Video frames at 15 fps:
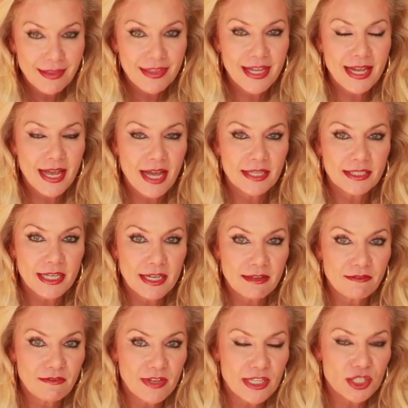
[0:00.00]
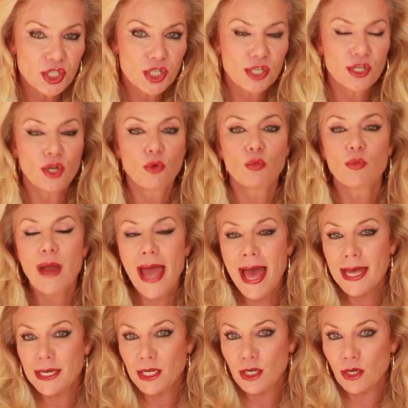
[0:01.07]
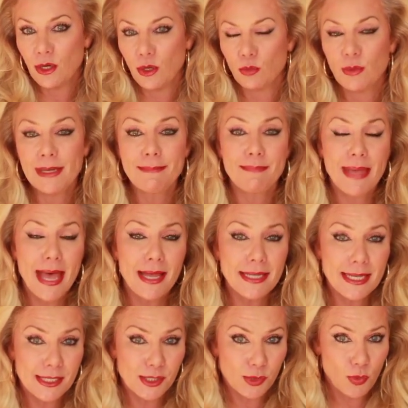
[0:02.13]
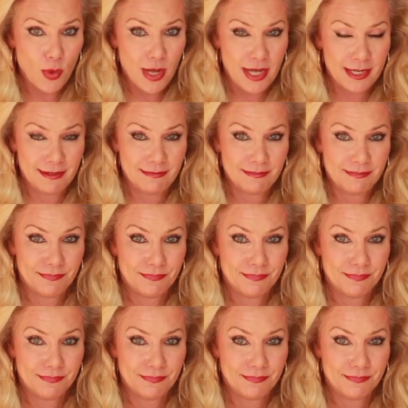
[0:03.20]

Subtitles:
the unconventional, radical, rebellious one.